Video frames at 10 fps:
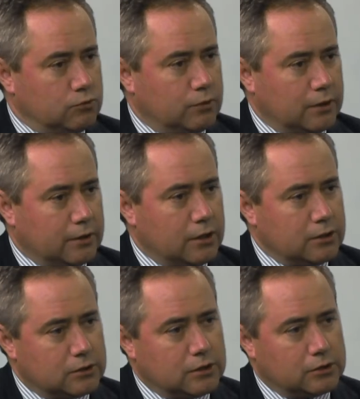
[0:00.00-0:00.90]
drilling. They did
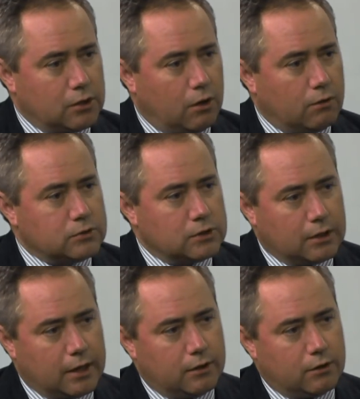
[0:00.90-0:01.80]
six holes in
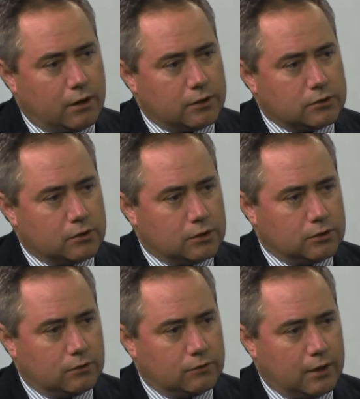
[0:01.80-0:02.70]
the late nineties and early
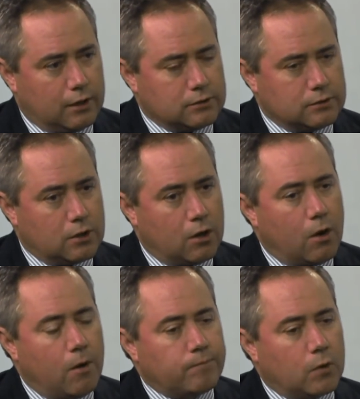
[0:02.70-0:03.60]
two thousands.
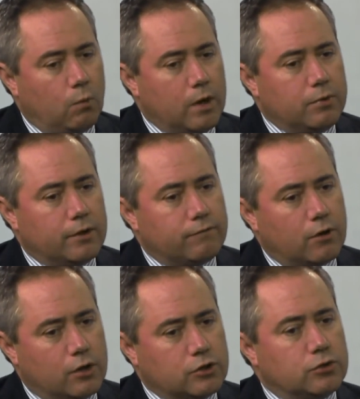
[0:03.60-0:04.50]
We believe that
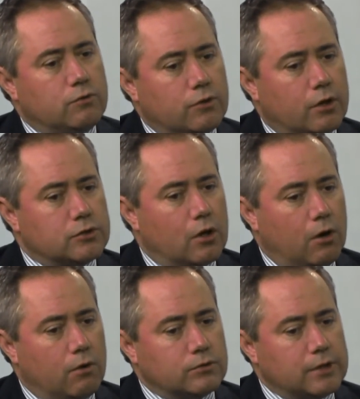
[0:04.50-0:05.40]
only two of those
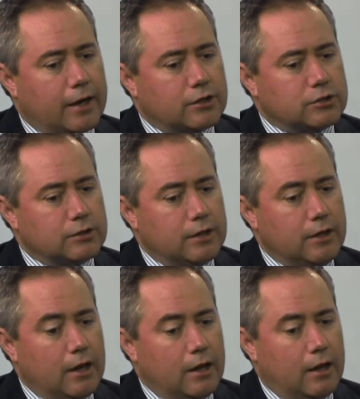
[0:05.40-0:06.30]
holes
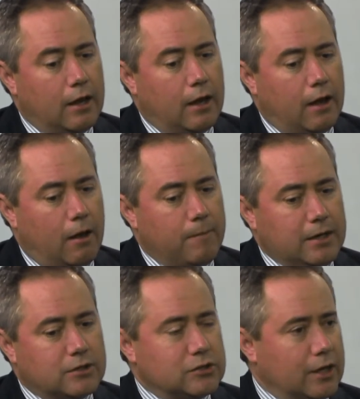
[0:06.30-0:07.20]
actually um,
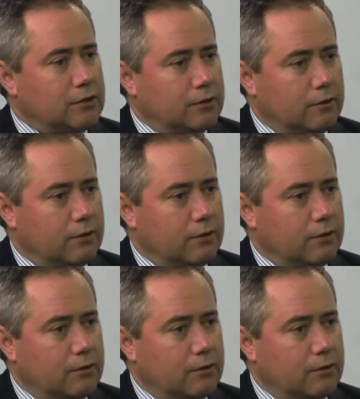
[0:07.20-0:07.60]
intersected